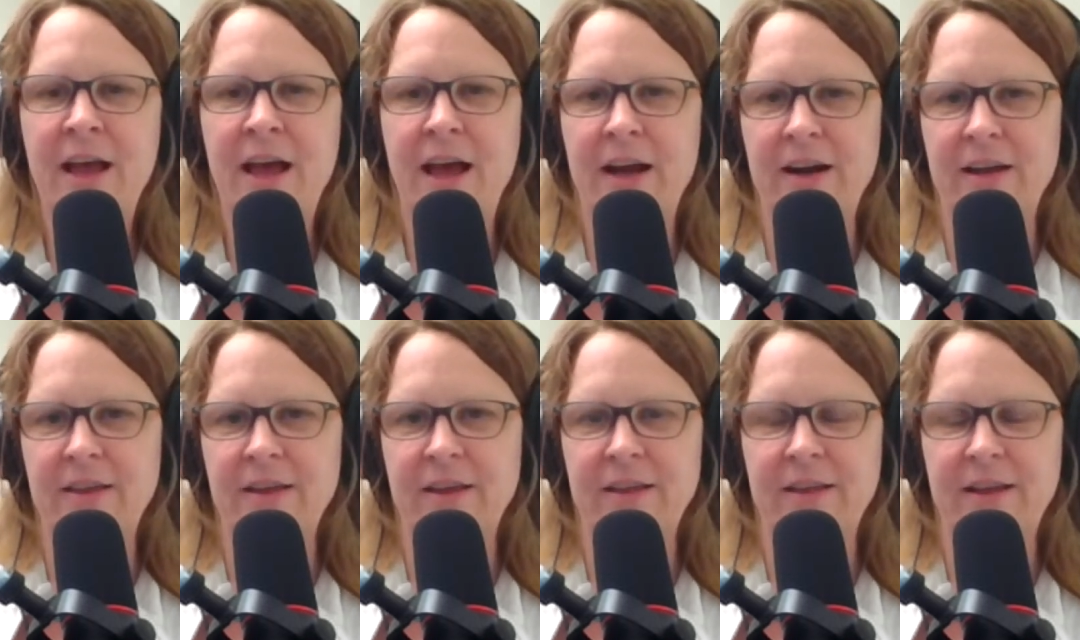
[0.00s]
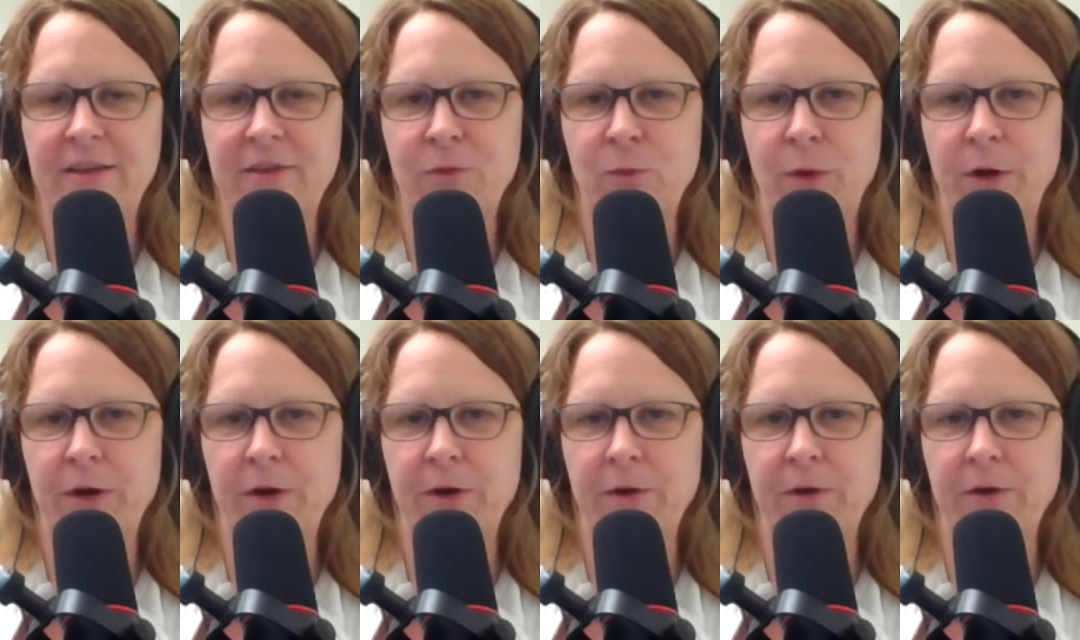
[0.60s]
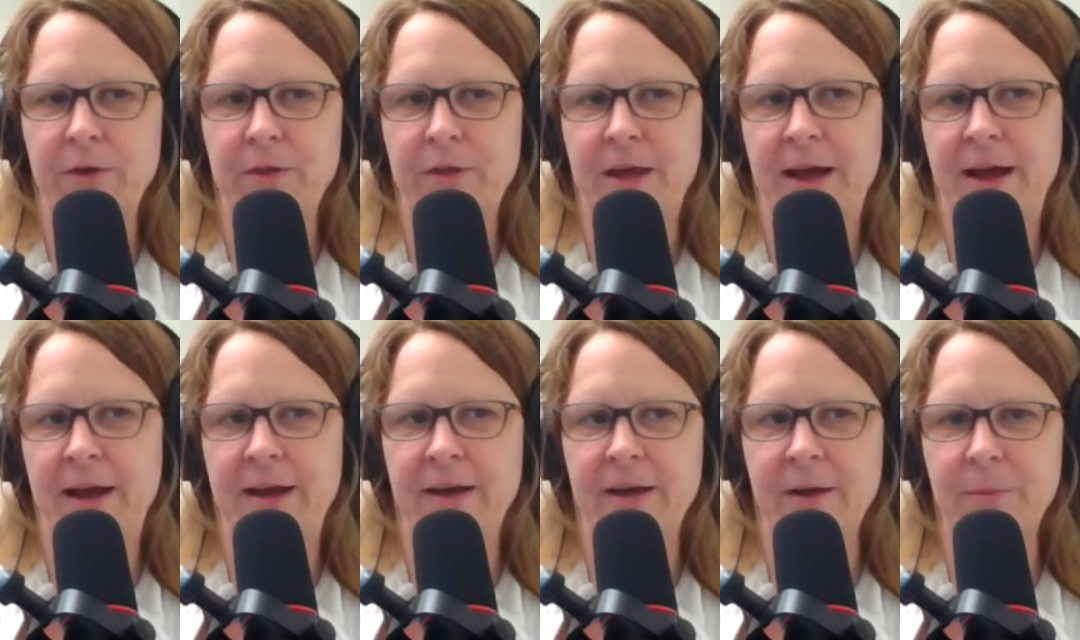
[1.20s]
And I think that's where the
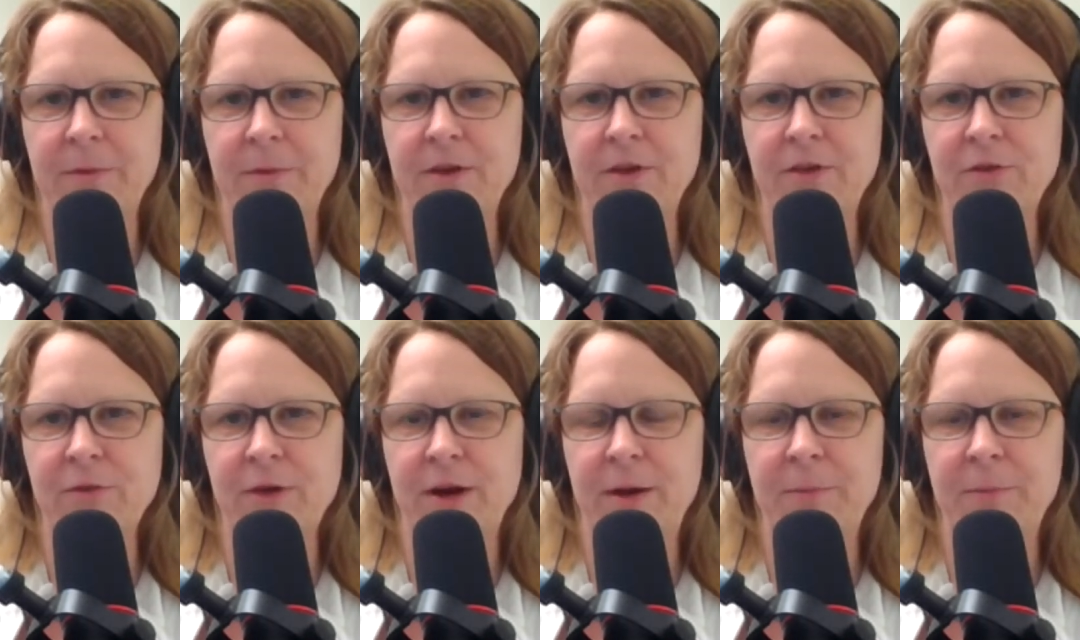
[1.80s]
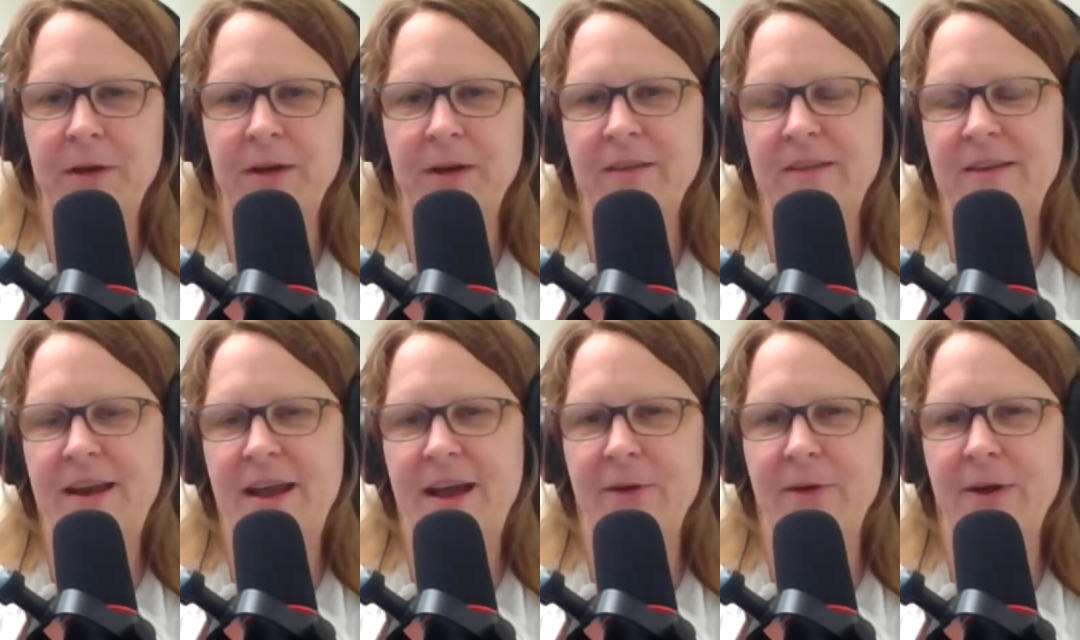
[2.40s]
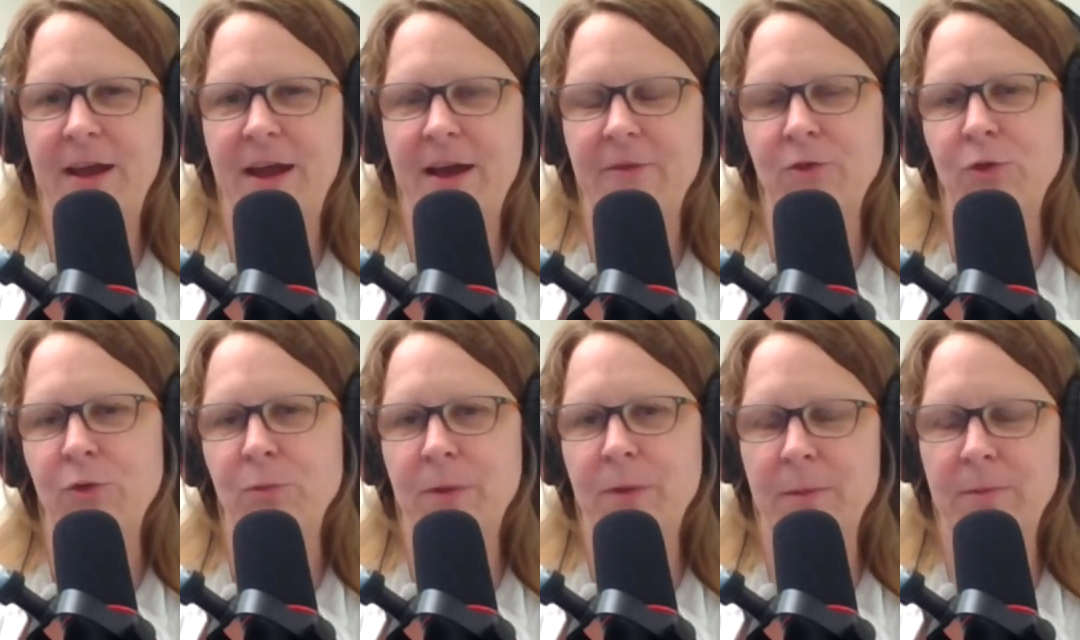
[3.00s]
hangup is, right? Because now I have
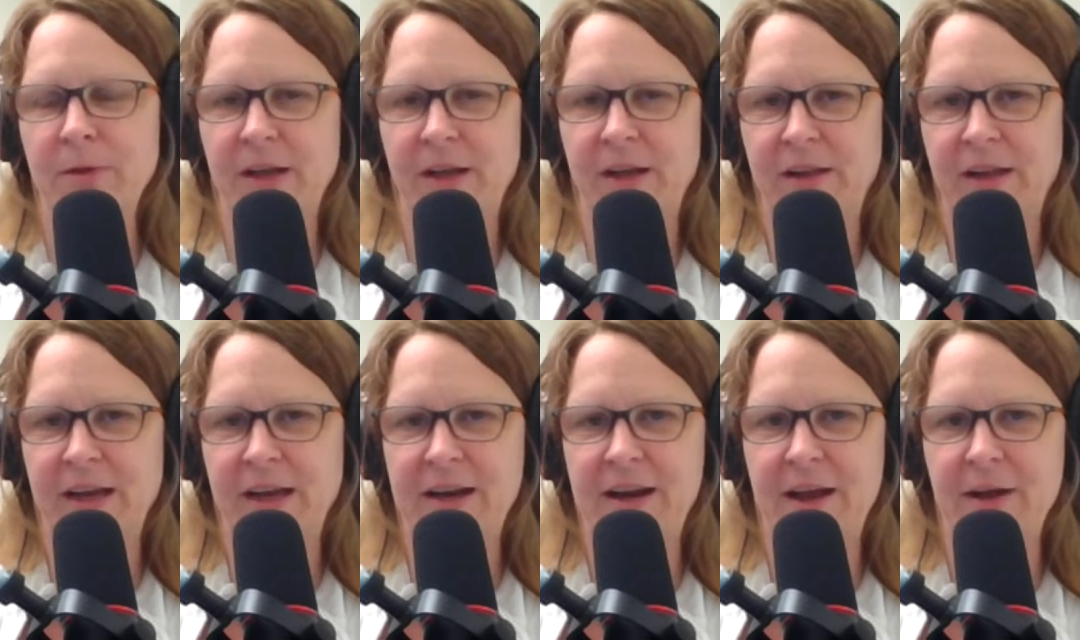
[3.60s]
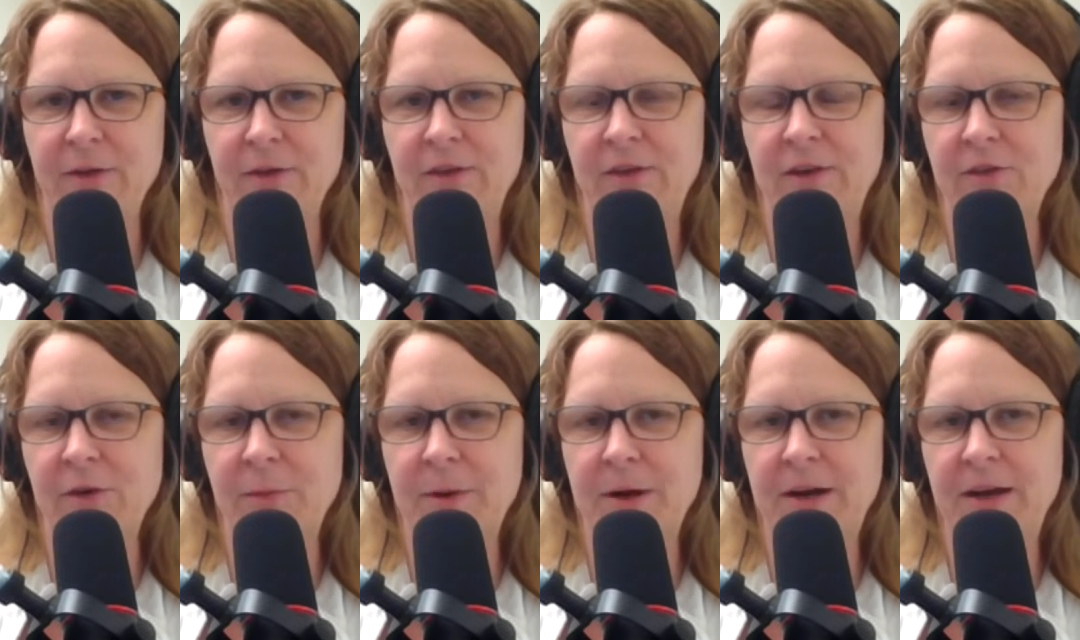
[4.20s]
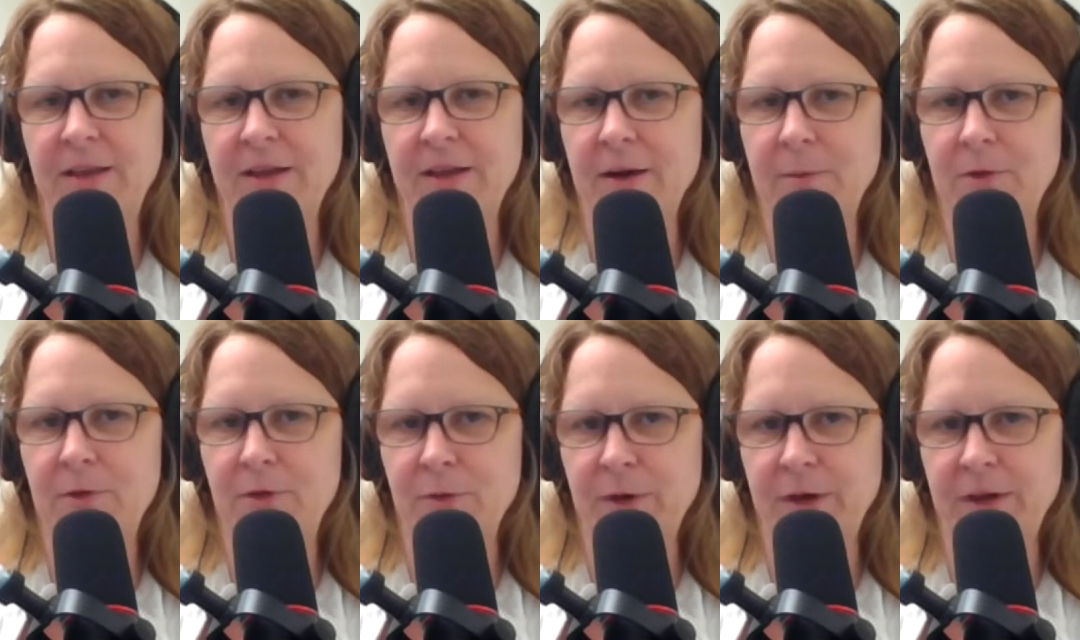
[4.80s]
to publicly announce to everybody that I'm
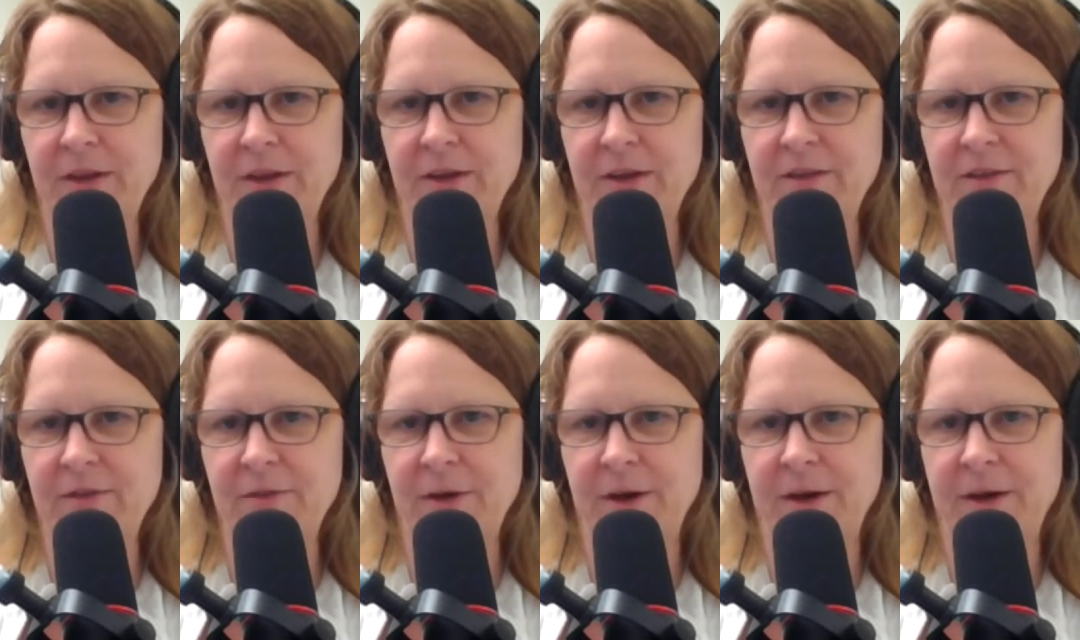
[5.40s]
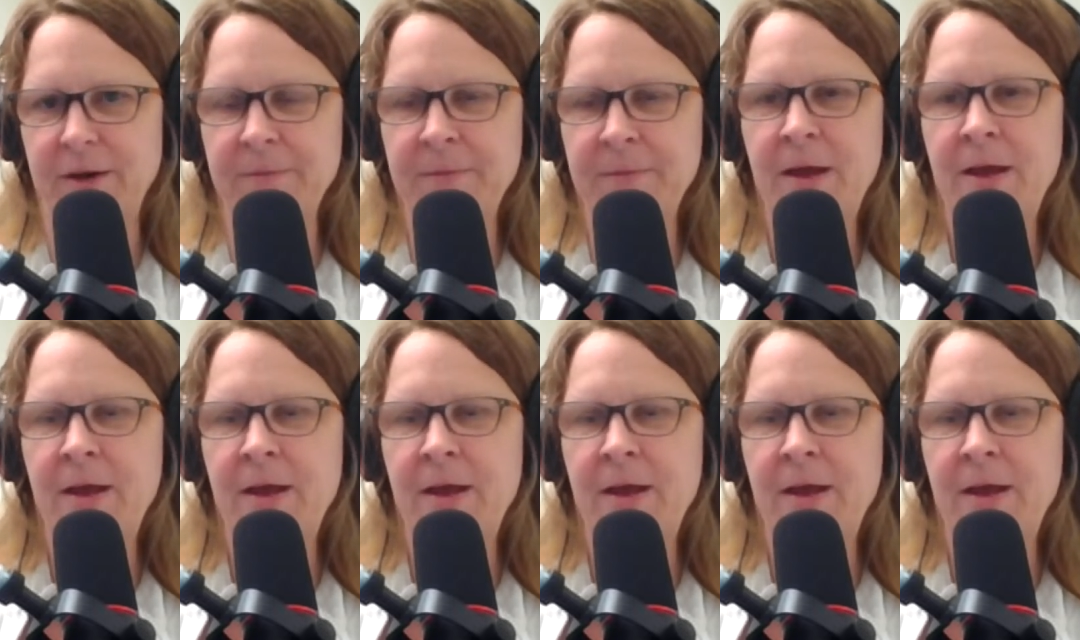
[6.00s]
doing this, right?